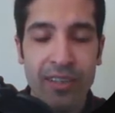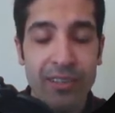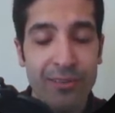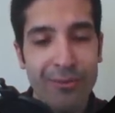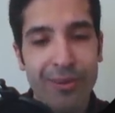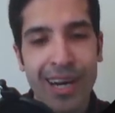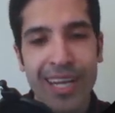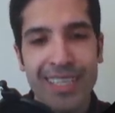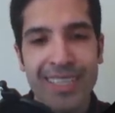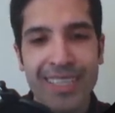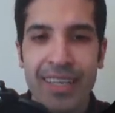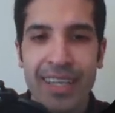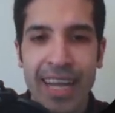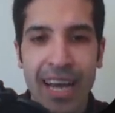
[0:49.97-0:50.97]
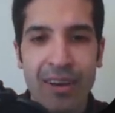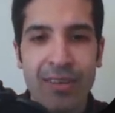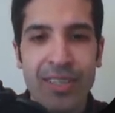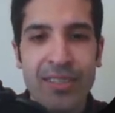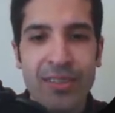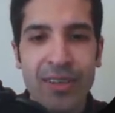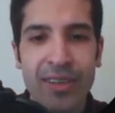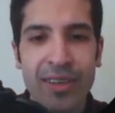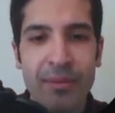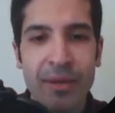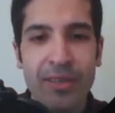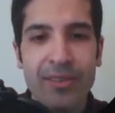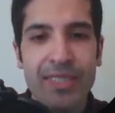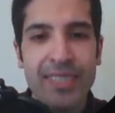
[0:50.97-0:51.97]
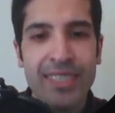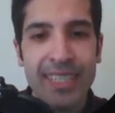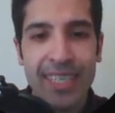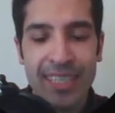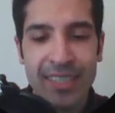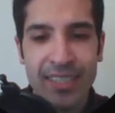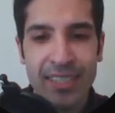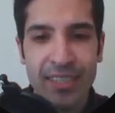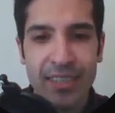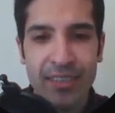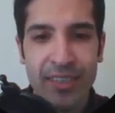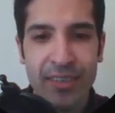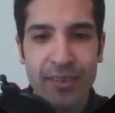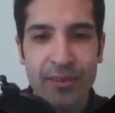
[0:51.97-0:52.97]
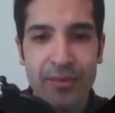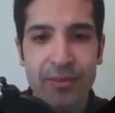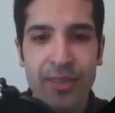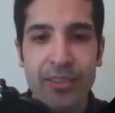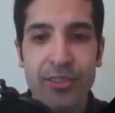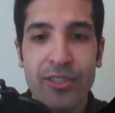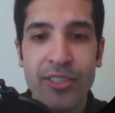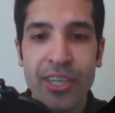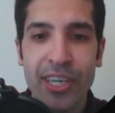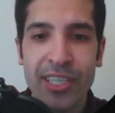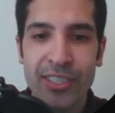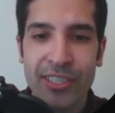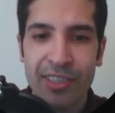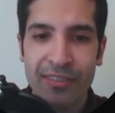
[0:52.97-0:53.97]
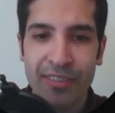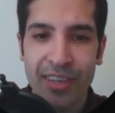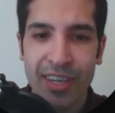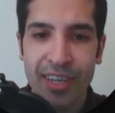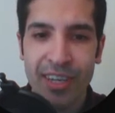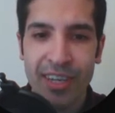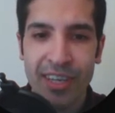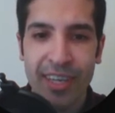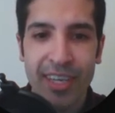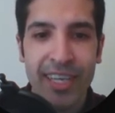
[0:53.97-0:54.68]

Great! Now let's talk about the second scenario, when you changed a file.